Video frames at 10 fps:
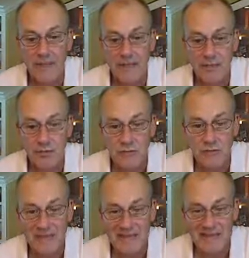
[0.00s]

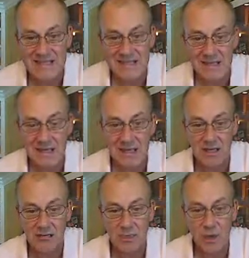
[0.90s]
actually makes
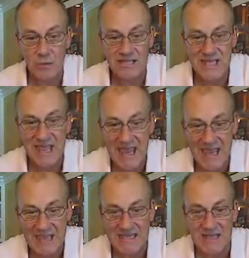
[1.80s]
a whiskey
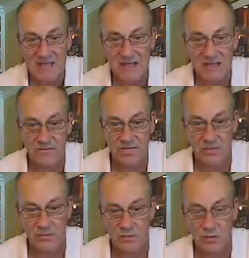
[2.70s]
haze if it
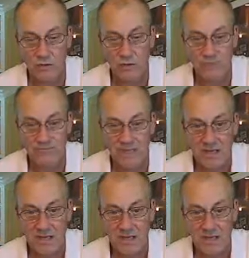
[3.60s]
gets too cold.
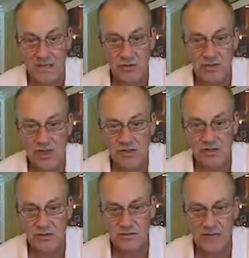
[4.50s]
And so they had a
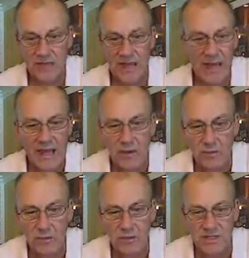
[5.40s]
sort of a
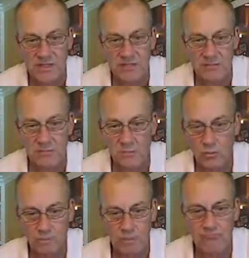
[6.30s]
cloudy whiskey,
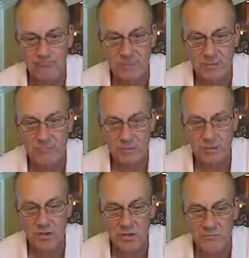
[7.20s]
which none of us
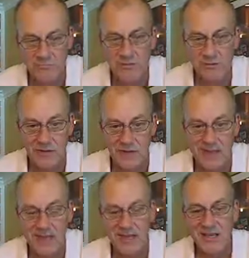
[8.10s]
want. Okay,
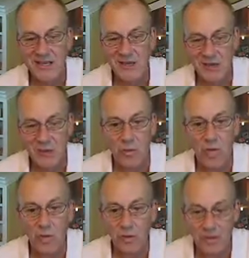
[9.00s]
so
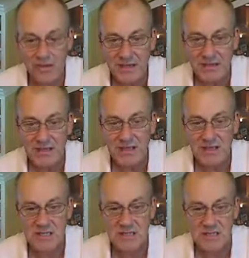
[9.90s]
what they did
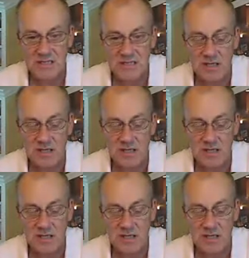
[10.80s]
is they